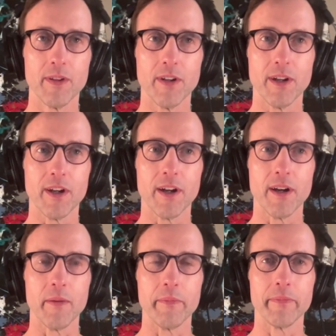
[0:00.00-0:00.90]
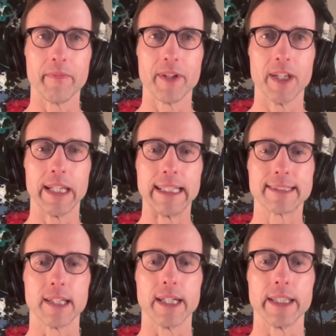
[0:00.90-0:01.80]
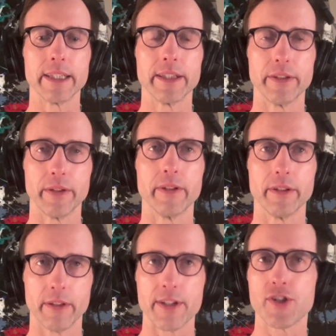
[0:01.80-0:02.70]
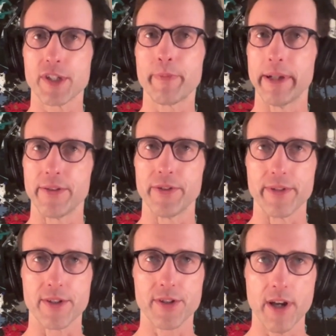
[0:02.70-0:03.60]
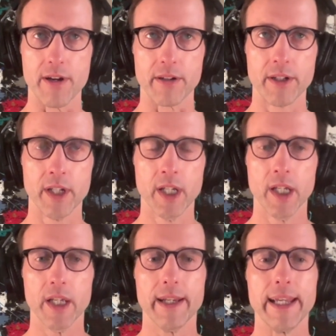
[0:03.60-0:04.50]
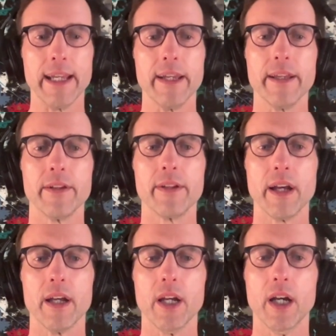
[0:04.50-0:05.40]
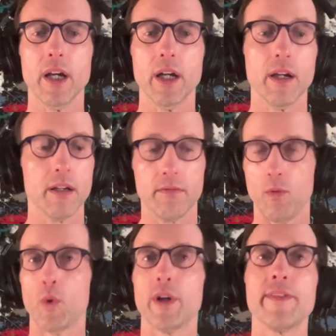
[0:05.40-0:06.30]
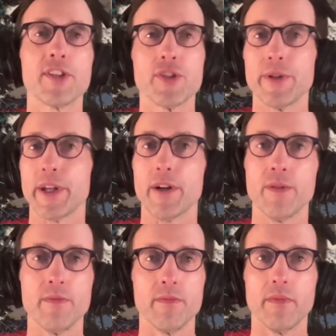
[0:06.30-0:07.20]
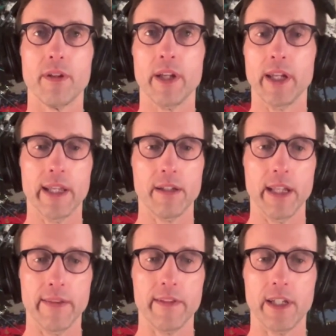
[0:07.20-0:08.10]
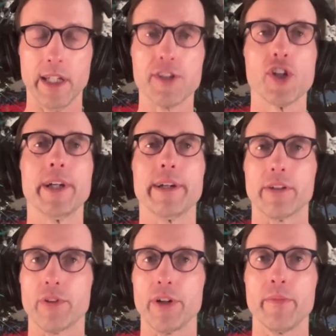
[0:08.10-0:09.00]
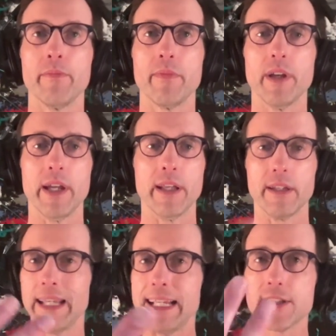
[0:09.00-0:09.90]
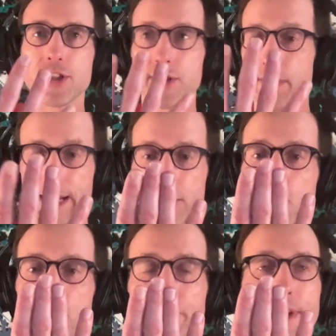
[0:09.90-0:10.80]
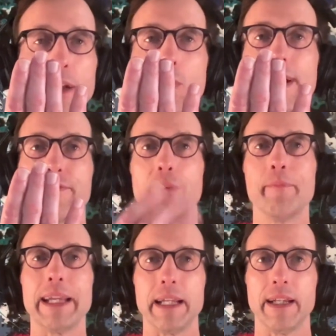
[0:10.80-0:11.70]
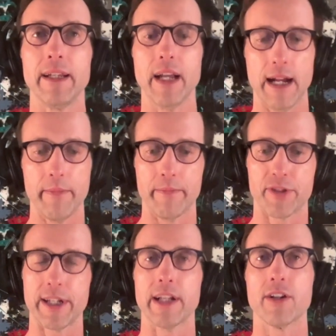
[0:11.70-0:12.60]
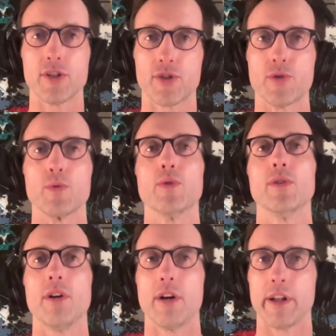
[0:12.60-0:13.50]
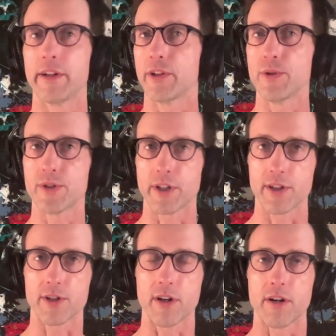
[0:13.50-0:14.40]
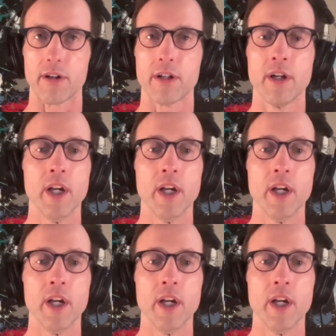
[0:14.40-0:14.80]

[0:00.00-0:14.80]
um, and he's like, let's just play through this song, and we're in the studio in in the engineering room, and he's like two feet away from me. I'm sitting on a stool on an acoustic guitar.